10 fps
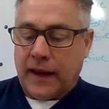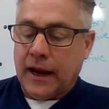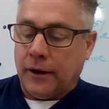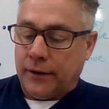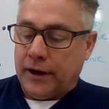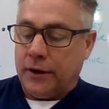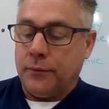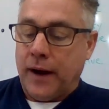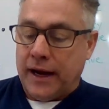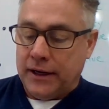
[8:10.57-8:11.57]
Arrietty
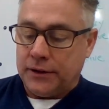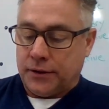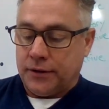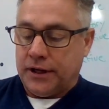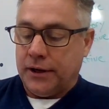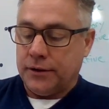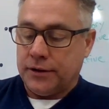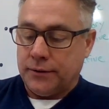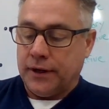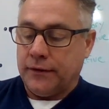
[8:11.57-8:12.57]
raised her
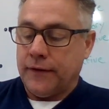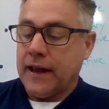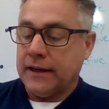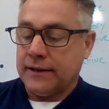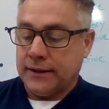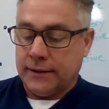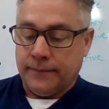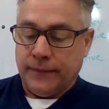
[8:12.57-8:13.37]
tear-streaked face.